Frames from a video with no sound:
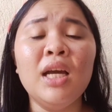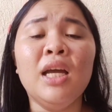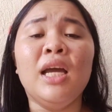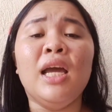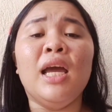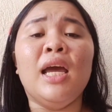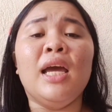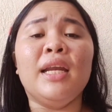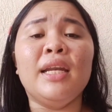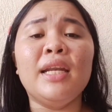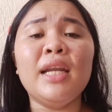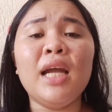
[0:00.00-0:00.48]

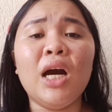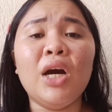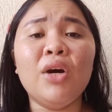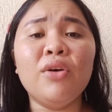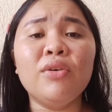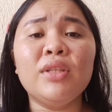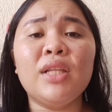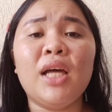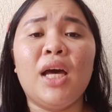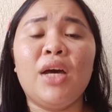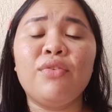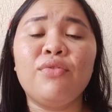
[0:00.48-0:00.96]
Now,
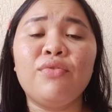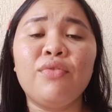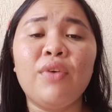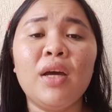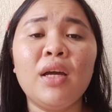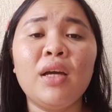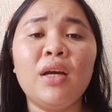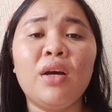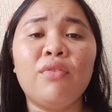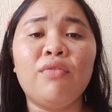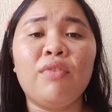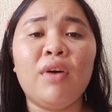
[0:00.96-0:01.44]
the
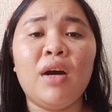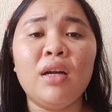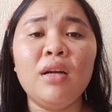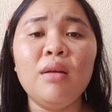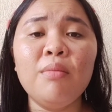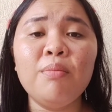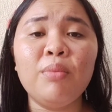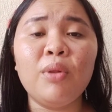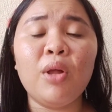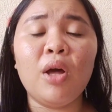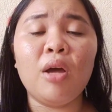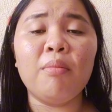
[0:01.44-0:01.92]
effect of
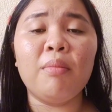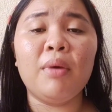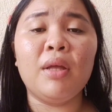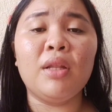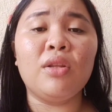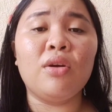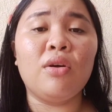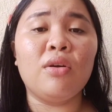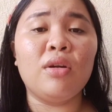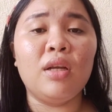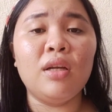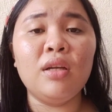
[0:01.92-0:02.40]
unemployment
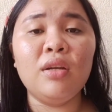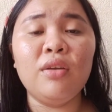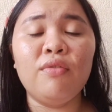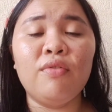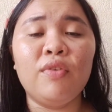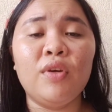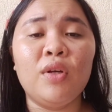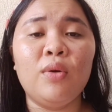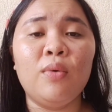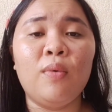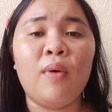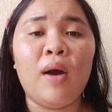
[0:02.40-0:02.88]
on
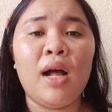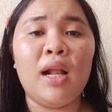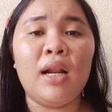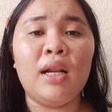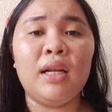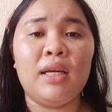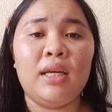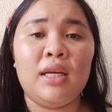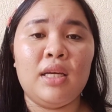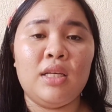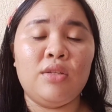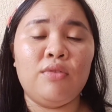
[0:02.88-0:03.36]
individual
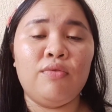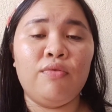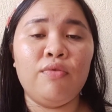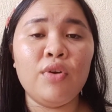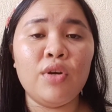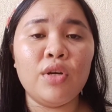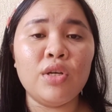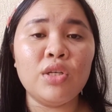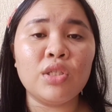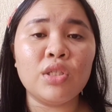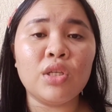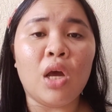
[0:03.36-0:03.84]
is
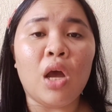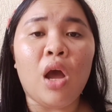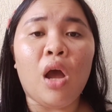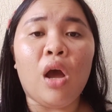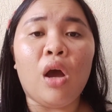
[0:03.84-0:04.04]
first,